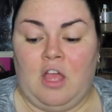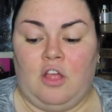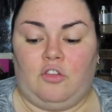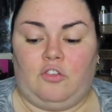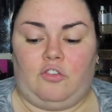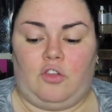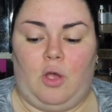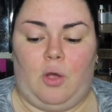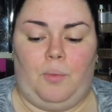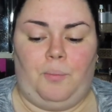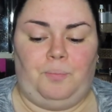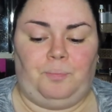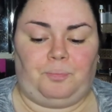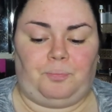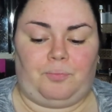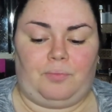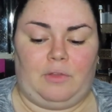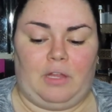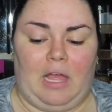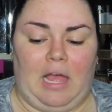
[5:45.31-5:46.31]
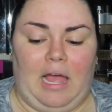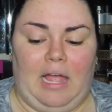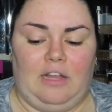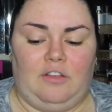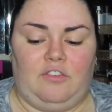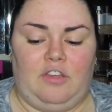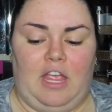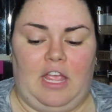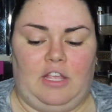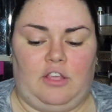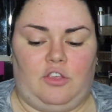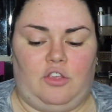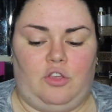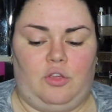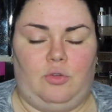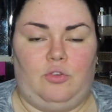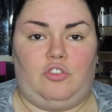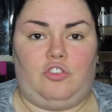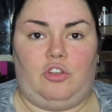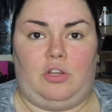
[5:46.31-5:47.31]
So I take,
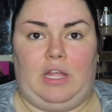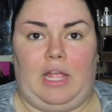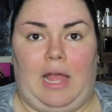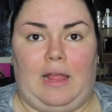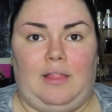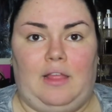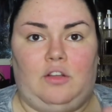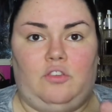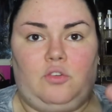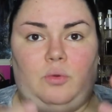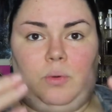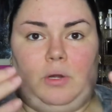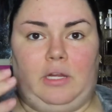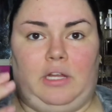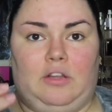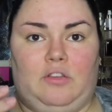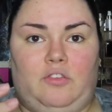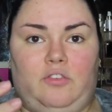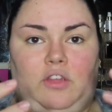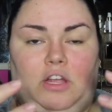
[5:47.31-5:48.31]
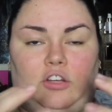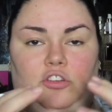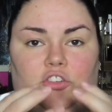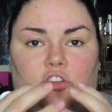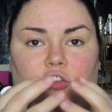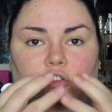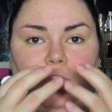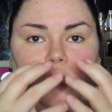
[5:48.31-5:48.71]
usually I like to work in sections,